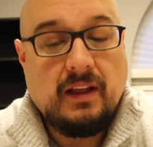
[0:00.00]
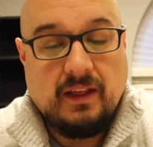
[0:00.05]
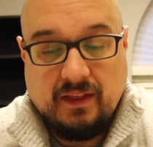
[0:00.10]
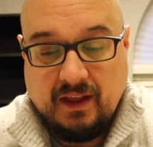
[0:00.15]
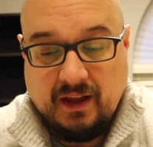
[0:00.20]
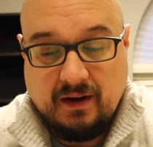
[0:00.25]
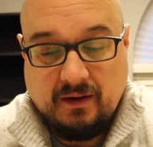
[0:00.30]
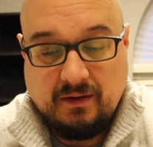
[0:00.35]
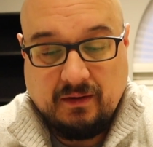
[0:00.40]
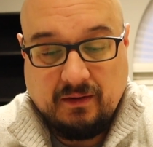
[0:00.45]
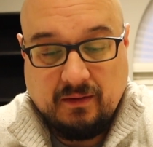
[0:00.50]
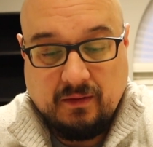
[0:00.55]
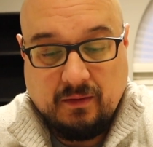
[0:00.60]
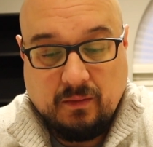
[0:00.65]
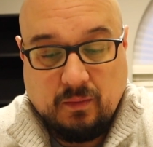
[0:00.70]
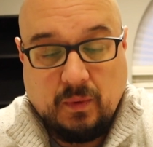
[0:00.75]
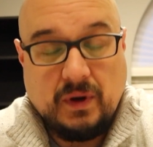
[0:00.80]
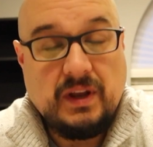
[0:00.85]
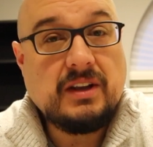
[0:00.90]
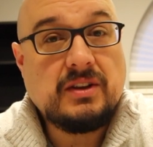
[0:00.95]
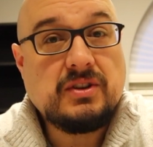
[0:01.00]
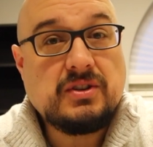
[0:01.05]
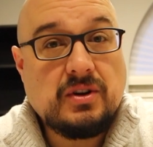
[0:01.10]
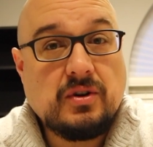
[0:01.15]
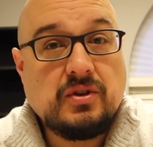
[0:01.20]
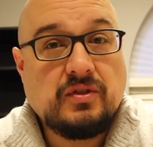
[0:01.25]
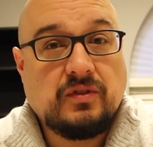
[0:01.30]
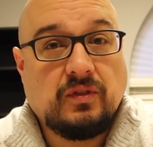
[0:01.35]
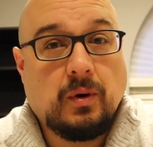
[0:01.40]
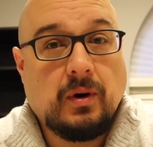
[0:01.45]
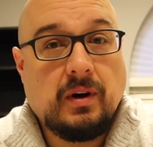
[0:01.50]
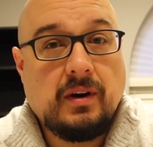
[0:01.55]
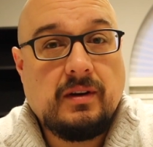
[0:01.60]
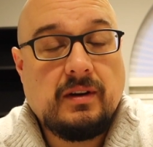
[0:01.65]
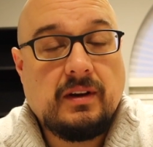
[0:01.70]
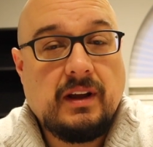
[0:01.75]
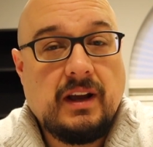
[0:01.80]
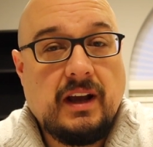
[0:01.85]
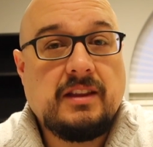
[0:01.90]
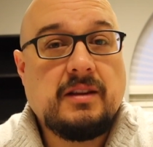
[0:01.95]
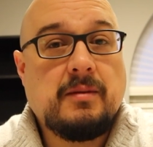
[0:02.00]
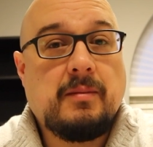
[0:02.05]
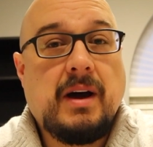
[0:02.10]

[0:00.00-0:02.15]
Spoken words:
then we can search for it. And the